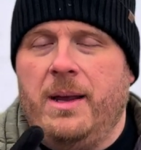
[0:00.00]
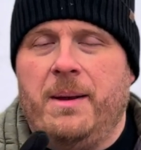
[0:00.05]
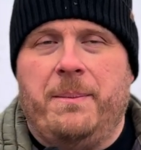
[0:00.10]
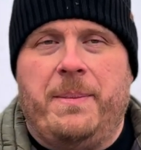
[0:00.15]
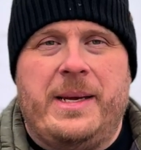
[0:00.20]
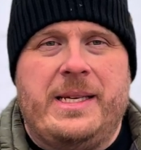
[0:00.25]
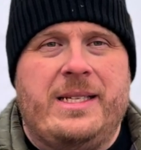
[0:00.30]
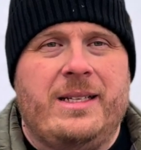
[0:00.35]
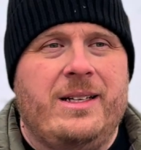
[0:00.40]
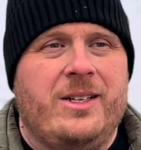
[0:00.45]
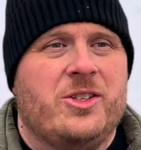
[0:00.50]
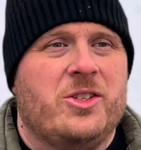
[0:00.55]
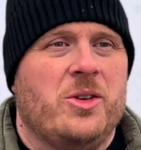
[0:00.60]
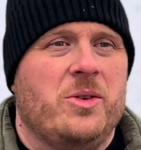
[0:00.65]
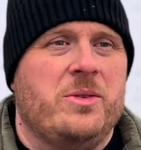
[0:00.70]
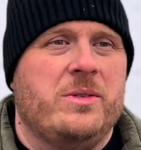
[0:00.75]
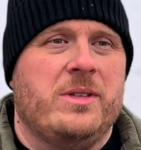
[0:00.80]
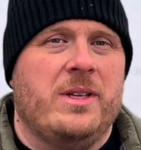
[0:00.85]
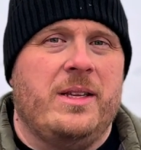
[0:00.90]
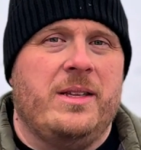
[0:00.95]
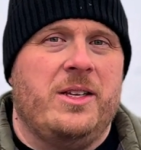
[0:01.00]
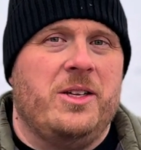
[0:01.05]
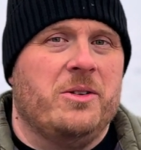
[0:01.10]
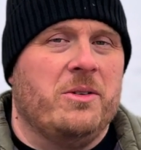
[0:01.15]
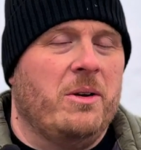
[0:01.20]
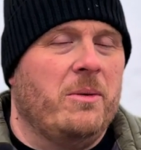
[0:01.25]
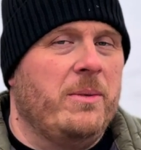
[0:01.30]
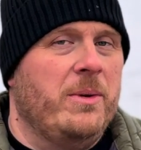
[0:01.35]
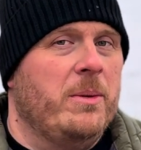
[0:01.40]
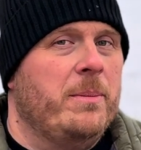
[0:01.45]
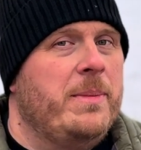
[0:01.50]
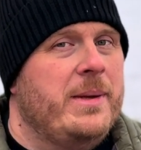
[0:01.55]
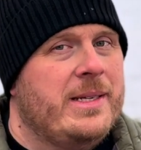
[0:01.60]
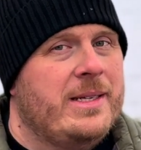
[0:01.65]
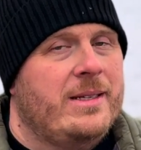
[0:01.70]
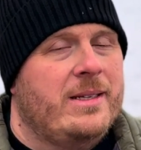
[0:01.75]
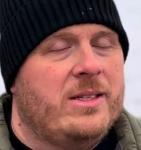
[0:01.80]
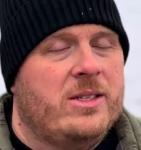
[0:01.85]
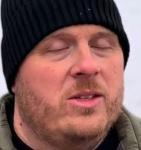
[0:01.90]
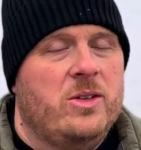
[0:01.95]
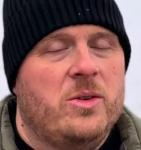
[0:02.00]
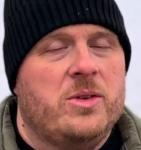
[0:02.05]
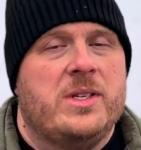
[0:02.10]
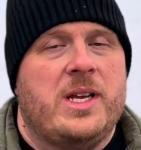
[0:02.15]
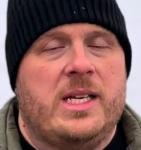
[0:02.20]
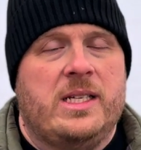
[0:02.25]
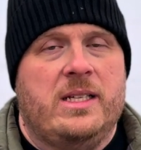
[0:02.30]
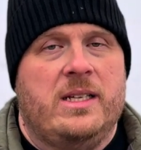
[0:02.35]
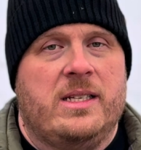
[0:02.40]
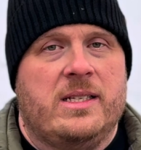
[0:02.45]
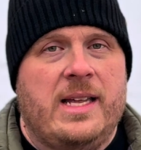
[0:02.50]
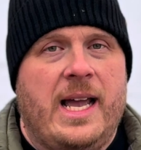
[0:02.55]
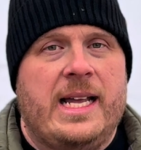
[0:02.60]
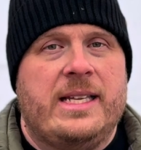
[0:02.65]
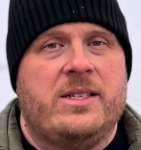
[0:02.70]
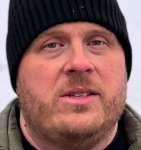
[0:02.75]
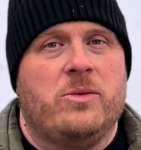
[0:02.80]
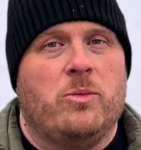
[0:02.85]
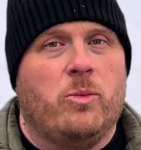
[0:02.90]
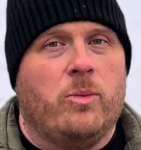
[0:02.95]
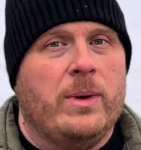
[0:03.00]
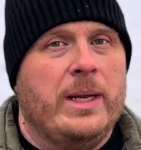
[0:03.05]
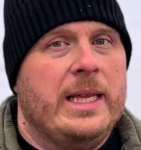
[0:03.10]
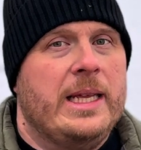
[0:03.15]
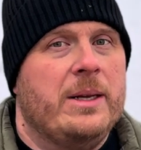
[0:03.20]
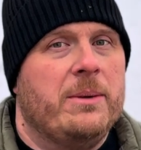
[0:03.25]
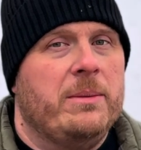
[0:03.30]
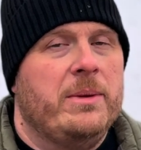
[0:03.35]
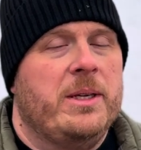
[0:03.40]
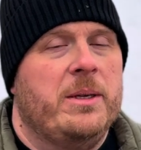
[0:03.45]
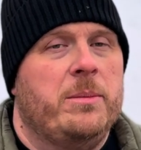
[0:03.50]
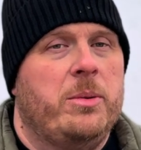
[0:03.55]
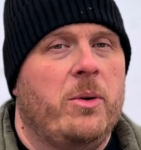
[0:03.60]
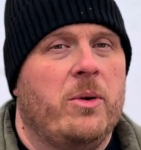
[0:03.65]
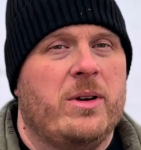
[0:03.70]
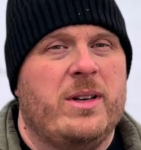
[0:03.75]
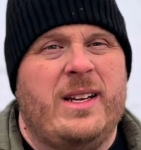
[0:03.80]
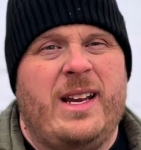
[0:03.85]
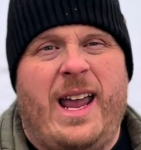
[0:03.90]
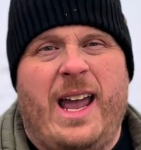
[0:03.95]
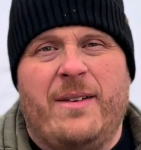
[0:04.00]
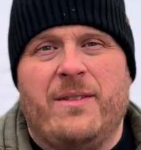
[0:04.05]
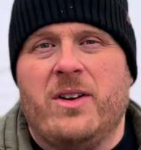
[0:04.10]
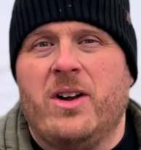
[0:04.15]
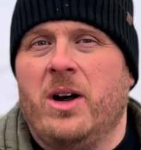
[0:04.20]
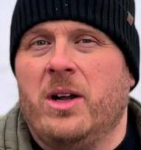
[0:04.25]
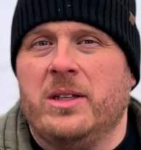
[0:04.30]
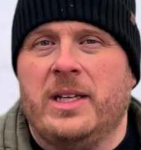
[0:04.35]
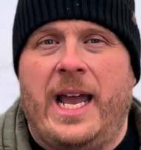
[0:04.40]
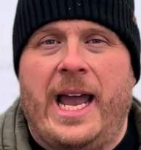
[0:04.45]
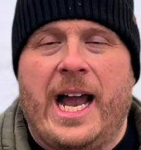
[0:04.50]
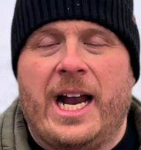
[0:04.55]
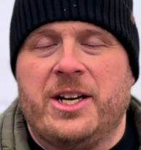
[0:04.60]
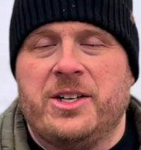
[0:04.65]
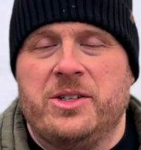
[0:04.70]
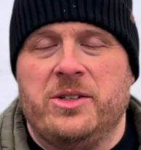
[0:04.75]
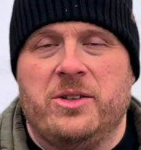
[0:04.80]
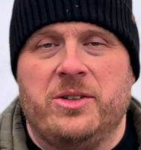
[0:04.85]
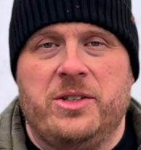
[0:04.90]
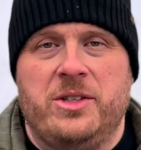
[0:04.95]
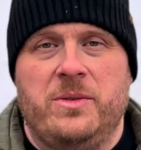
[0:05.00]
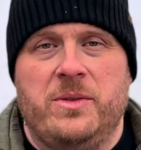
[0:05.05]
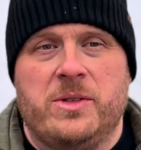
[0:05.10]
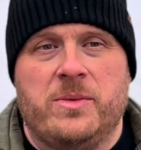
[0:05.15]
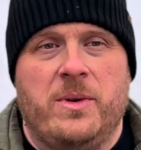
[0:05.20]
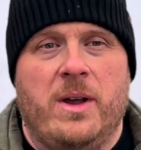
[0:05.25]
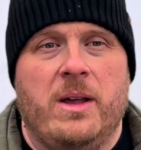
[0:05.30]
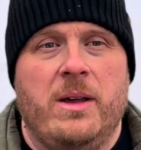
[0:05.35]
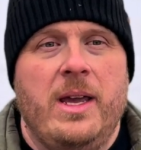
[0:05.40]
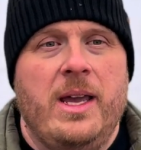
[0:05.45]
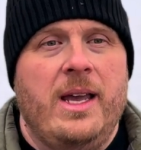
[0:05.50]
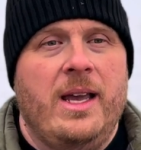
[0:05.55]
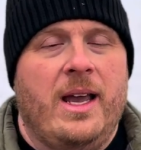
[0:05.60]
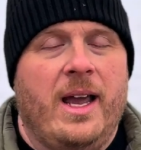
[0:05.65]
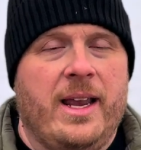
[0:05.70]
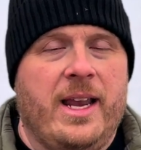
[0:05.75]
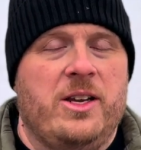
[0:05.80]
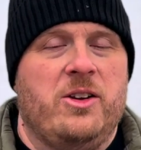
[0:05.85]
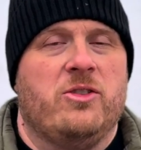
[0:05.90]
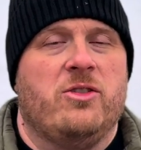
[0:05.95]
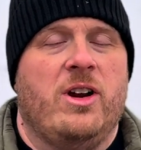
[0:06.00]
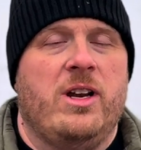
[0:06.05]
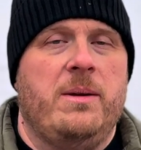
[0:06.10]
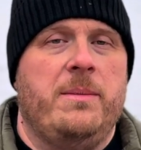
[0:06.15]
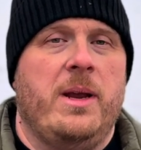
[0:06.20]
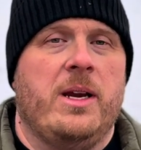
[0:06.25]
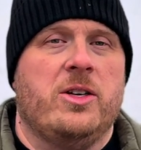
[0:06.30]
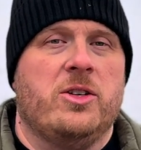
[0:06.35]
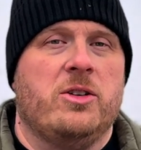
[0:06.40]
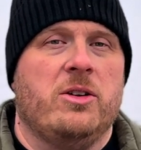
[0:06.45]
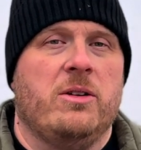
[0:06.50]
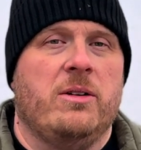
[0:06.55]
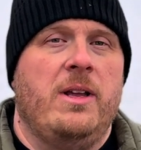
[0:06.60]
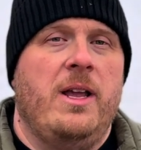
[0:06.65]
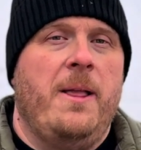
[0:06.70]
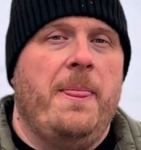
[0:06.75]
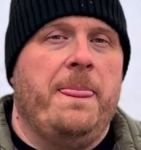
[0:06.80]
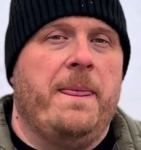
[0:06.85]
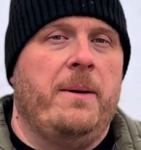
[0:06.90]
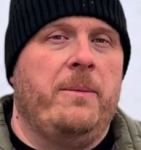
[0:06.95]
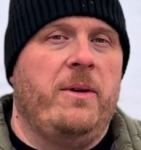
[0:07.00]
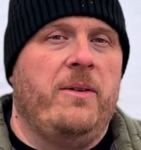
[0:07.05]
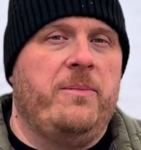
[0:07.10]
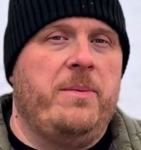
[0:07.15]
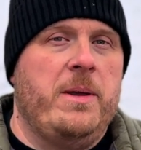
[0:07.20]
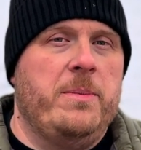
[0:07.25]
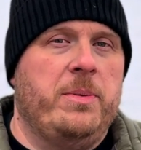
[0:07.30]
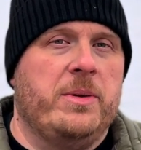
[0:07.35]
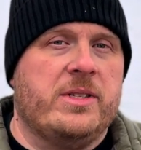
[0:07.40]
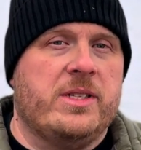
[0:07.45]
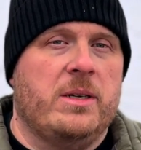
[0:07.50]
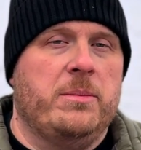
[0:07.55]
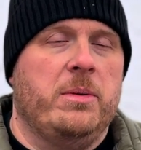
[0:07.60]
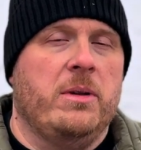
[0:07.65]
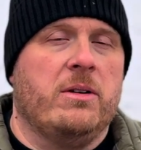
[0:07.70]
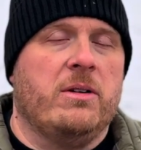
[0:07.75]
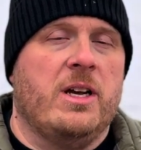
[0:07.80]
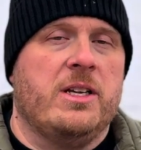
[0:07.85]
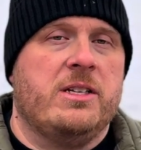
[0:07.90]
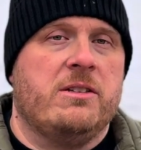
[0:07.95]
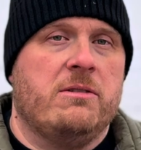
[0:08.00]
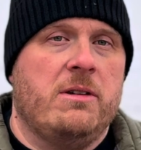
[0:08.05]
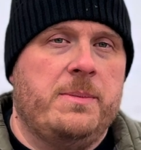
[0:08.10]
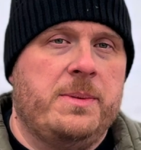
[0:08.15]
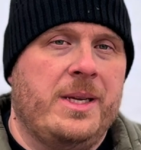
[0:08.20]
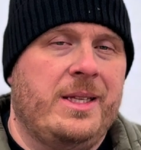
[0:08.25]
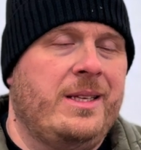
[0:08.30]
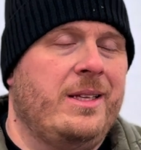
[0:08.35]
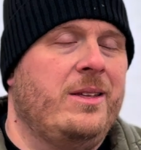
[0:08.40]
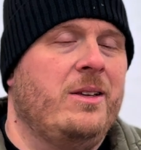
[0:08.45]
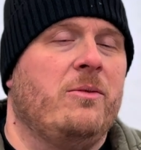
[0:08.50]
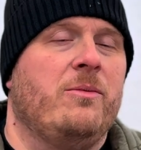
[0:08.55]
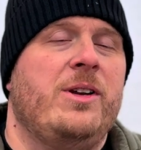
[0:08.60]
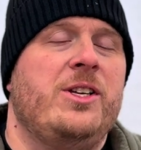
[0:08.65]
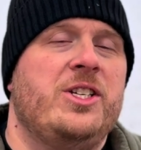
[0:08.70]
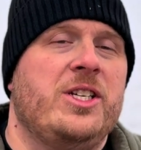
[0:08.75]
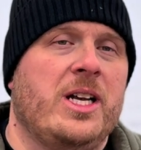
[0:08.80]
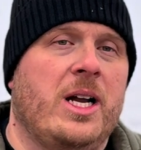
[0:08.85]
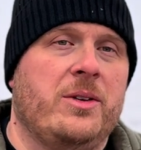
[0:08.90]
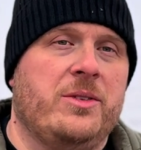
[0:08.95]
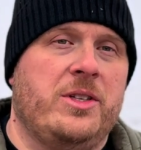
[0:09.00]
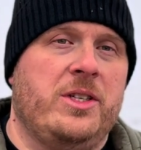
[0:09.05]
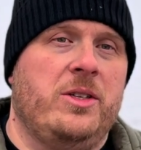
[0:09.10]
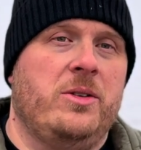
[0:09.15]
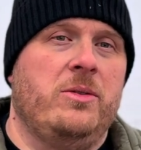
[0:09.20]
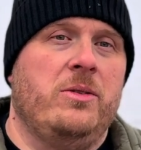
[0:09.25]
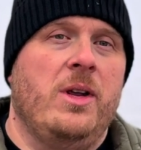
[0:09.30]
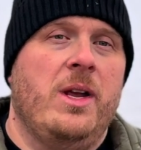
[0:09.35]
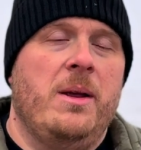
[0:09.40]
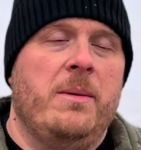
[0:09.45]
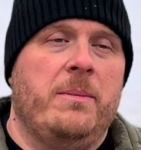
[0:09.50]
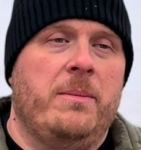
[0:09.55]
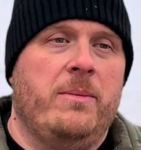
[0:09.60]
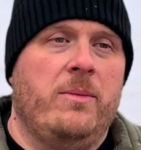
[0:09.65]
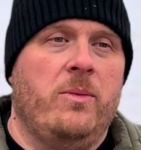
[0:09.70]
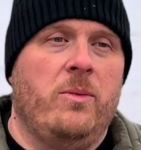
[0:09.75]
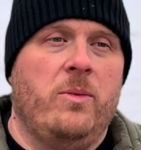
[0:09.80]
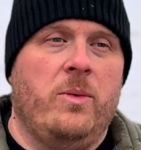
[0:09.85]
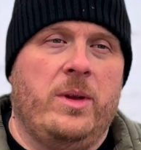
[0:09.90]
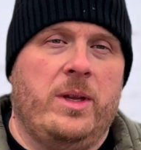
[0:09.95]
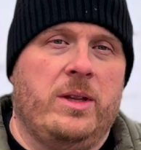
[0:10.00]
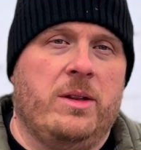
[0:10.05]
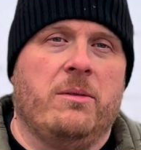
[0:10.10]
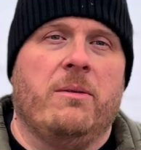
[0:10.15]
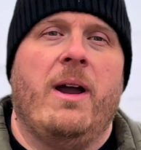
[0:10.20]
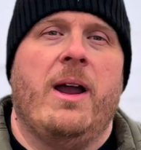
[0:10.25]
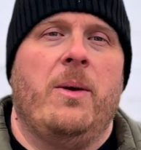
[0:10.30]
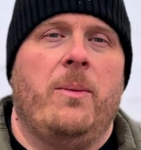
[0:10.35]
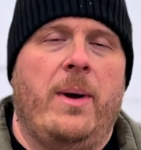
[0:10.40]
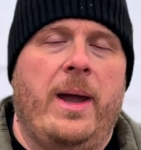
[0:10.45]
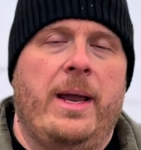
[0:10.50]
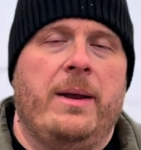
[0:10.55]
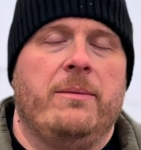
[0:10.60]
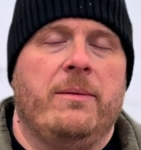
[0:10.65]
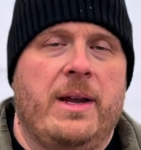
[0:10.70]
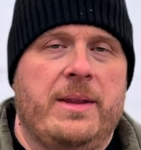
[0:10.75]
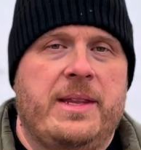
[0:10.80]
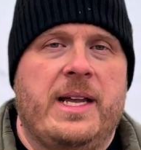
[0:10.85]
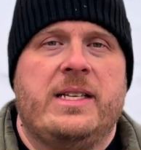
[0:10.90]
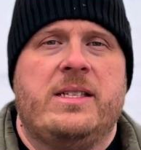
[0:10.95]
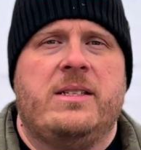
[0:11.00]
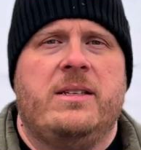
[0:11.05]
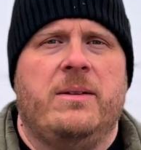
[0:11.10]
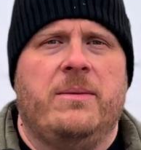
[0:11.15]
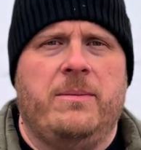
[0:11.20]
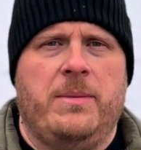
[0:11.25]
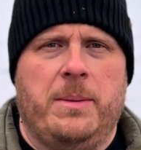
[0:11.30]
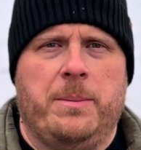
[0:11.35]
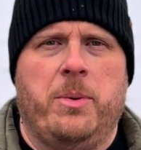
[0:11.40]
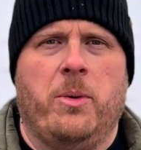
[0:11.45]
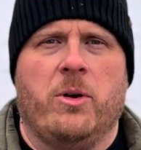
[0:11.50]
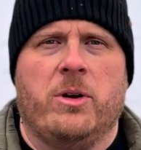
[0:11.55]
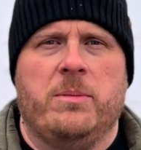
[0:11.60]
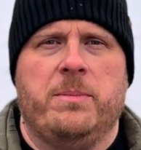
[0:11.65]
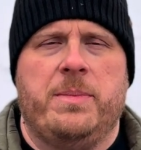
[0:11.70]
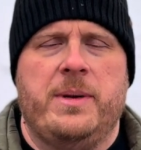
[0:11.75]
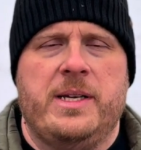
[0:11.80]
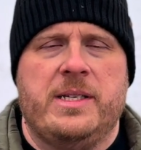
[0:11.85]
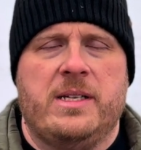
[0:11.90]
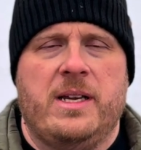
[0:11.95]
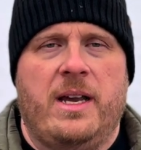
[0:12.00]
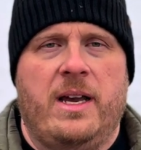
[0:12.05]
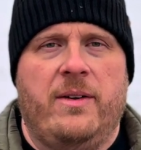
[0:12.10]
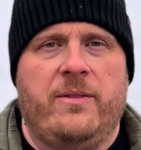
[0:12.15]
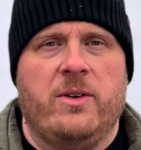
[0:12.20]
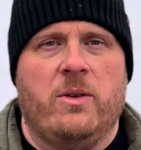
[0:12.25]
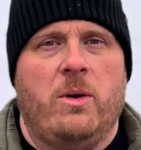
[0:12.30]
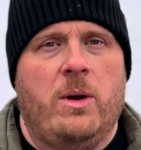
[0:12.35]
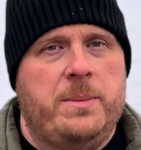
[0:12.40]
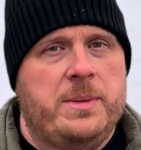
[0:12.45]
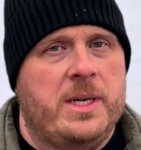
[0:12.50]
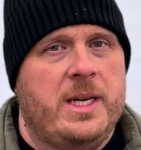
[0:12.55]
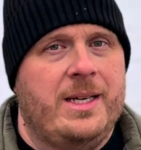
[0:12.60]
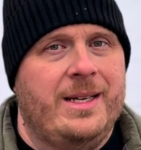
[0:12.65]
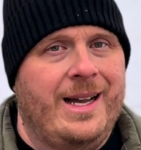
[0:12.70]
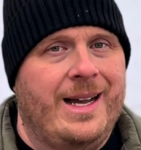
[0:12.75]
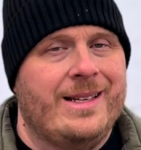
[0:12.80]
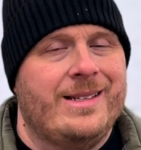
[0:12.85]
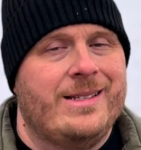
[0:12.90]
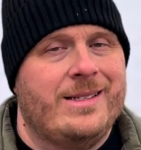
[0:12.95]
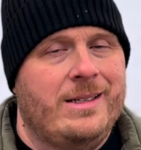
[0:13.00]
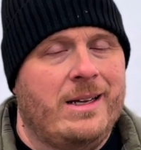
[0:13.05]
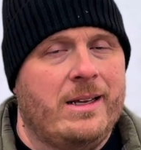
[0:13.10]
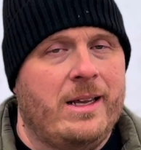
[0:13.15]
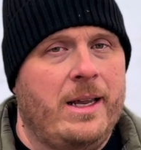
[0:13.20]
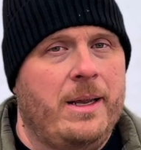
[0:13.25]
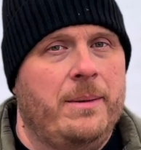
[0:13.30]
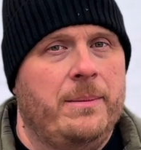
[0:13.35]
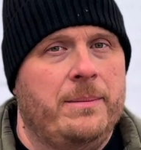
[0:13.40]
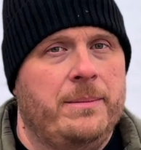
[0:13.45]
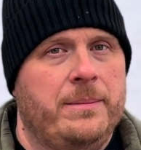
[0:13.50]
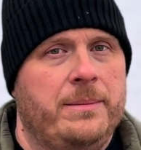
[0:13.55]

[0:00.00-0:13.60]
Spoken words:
It basically shows that you're a real business and those kind of things. That's really, really important. Have a call to action or two as well. Again, you're trying to make sure that if people stumble across your website, that they're reaching out to you the right way, right? That's the important piece of your website not sucking.